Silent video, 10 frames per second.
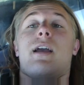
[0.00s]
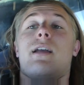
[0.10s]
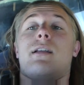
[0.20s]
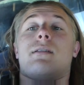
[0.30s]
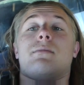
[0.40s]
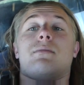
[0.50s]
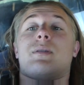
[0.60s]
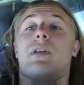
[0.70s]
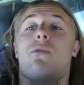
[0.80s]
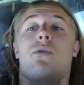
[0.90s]
and
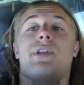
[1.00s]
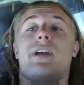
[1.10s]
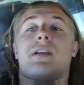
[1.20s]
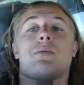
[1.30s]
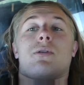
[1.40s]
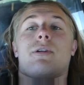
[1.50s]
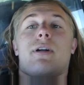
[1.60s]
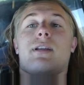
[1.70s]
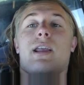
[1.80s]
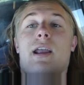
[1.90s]
spend the whole day exploring
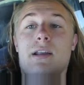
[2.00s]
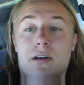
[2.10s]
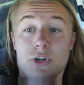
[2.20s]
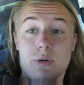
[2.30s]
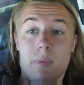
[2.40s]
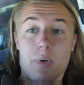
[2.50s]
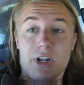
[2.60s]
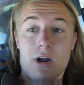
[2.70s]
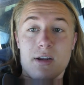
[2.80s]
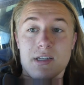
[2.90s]
Grand Canyon. Should be
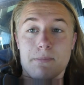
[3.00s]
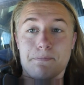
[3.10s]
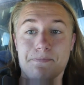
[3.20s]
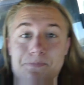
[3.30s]
pretty awesome.